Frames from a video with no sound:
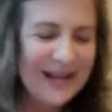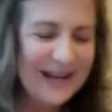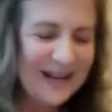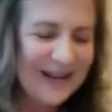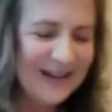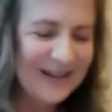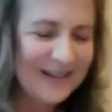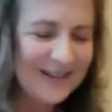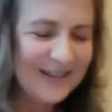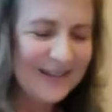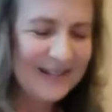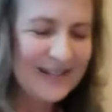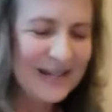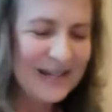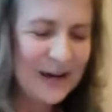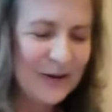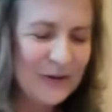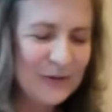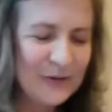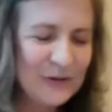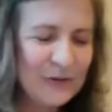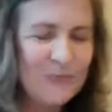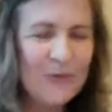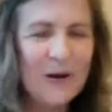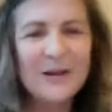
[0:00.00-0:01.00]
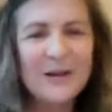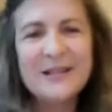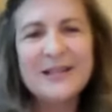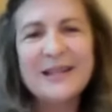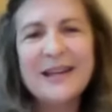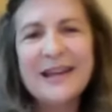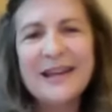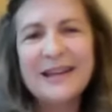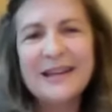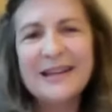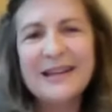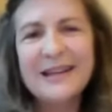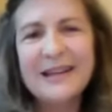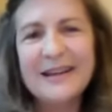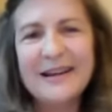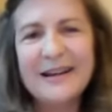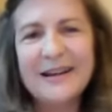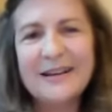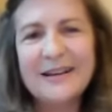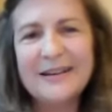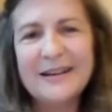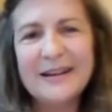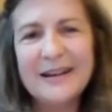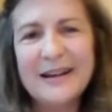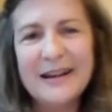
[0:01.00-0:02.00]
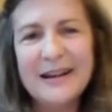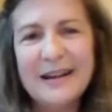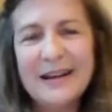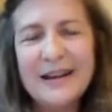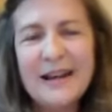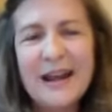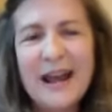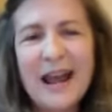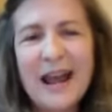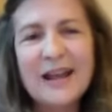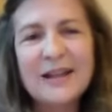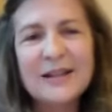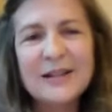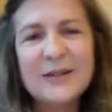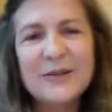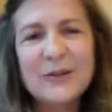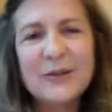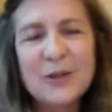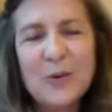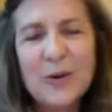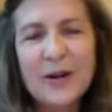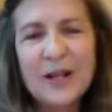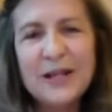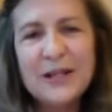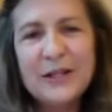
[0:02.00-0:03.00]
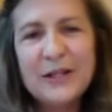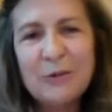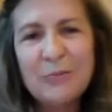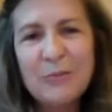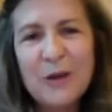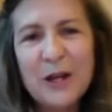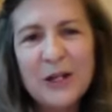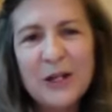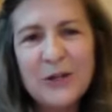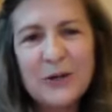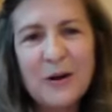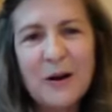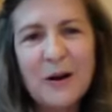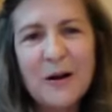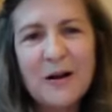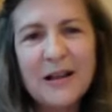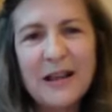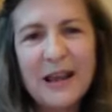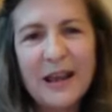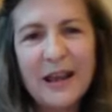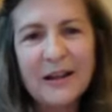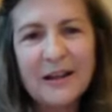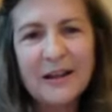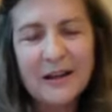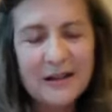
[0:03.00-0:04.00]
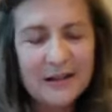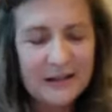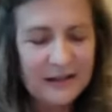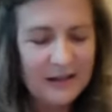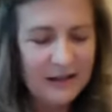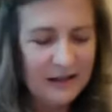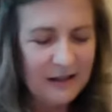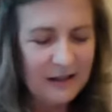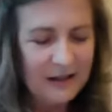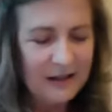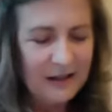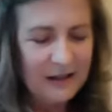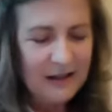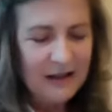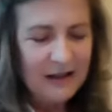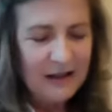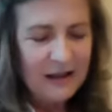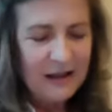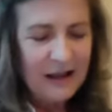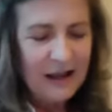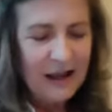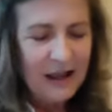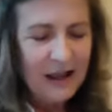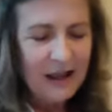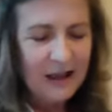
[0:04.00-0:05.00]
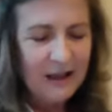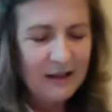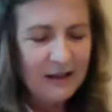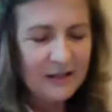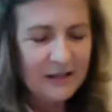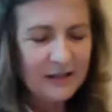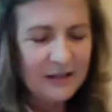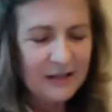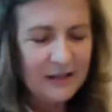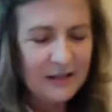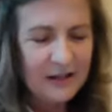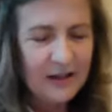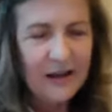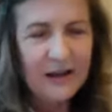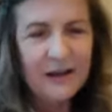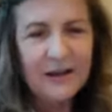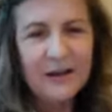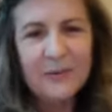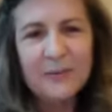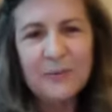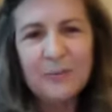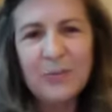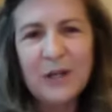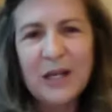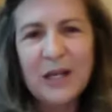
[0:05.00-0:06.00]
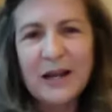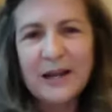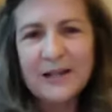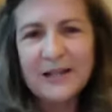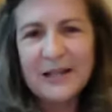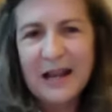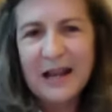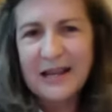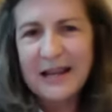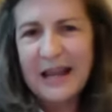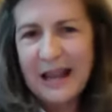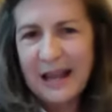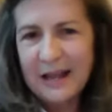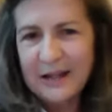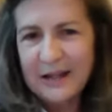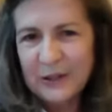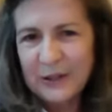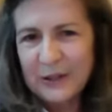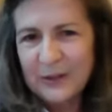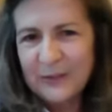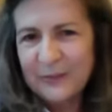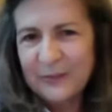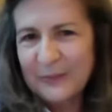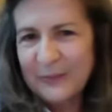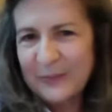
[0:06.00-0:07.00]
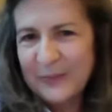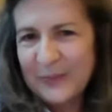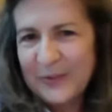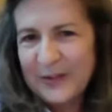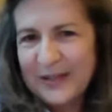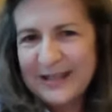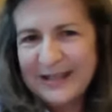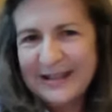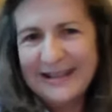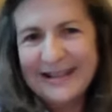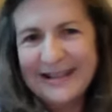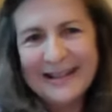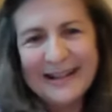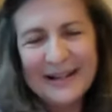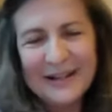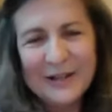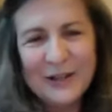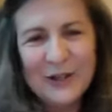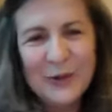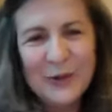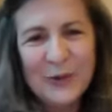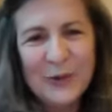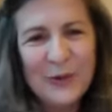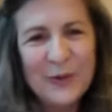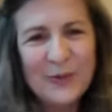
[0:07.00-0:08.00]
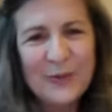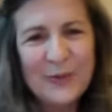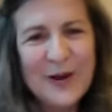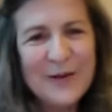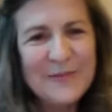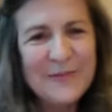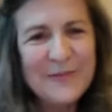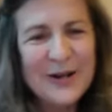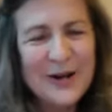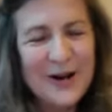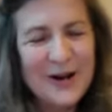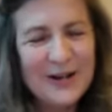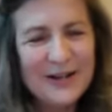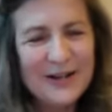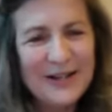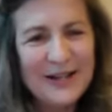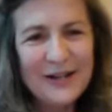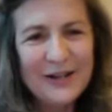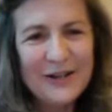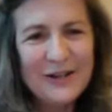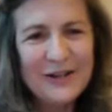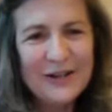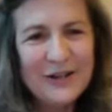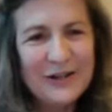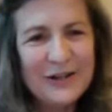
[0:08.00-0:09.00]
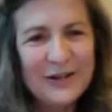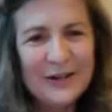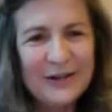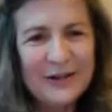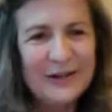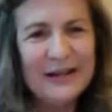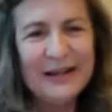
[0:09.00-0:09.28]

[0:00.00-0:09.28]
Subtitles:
The Tarot de Marseille has 22 major arcana, and because I can't, in a short webinar, teach